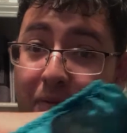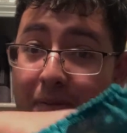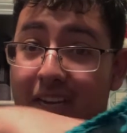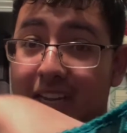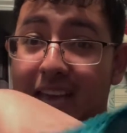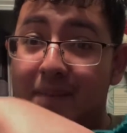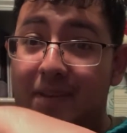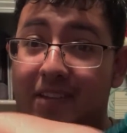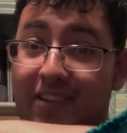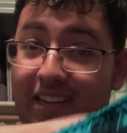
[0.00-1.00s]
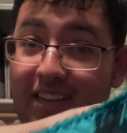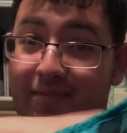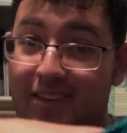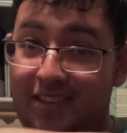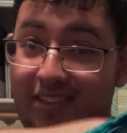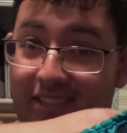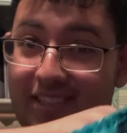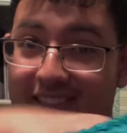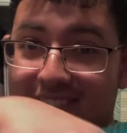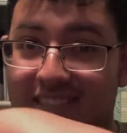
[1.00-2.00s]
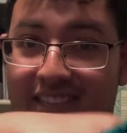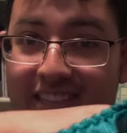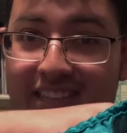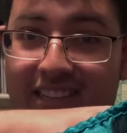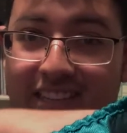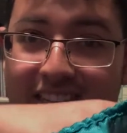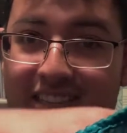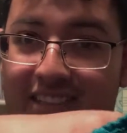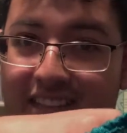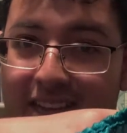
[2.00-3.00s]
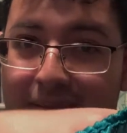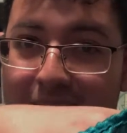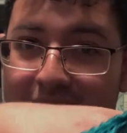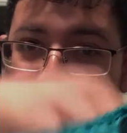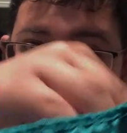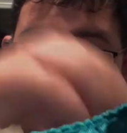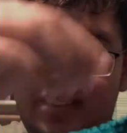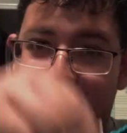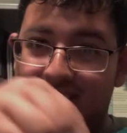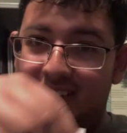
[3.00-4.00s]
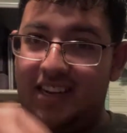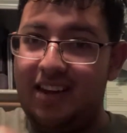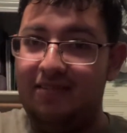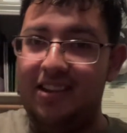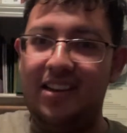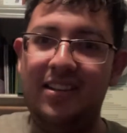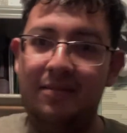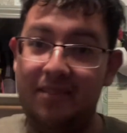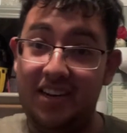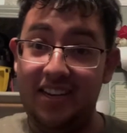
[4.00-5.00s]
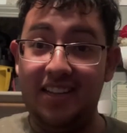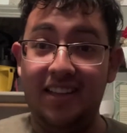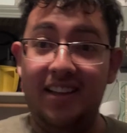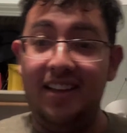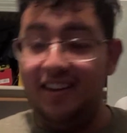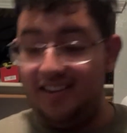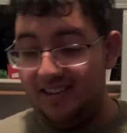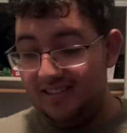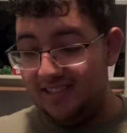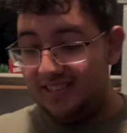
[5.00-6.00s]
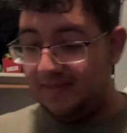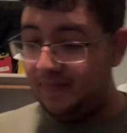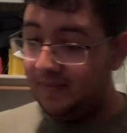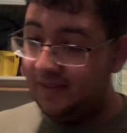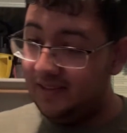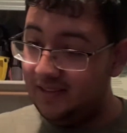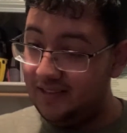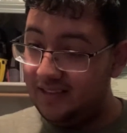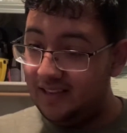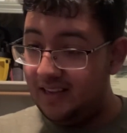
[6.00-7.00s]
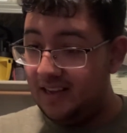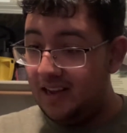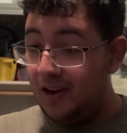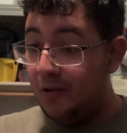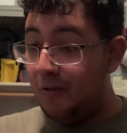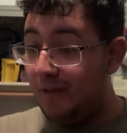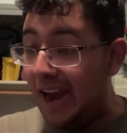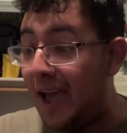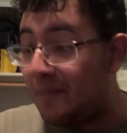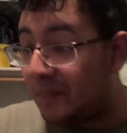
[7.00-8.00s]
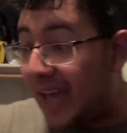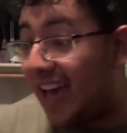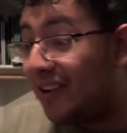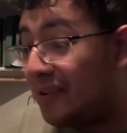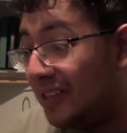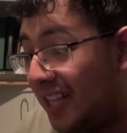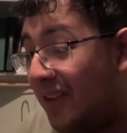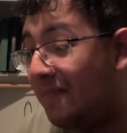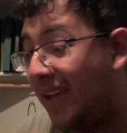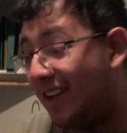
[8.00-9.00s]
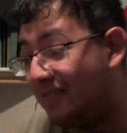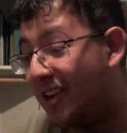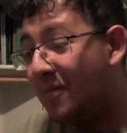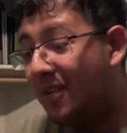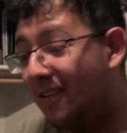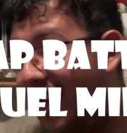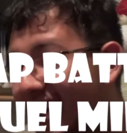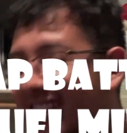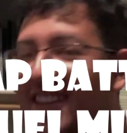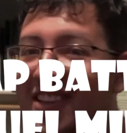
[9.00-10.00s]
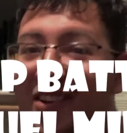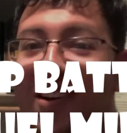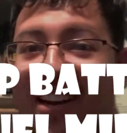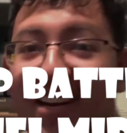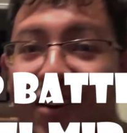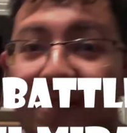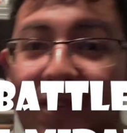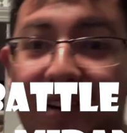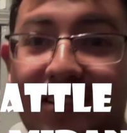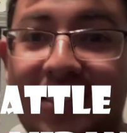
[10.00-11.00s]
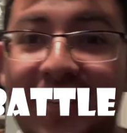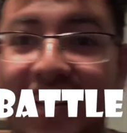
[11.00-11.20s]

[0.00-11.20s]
I'm not capping, okay? I'm gonna do this. I'm not looking. I got one. Ready? Here goes. Rap battle Lin-Manuel Miranda. You heard it here, folks.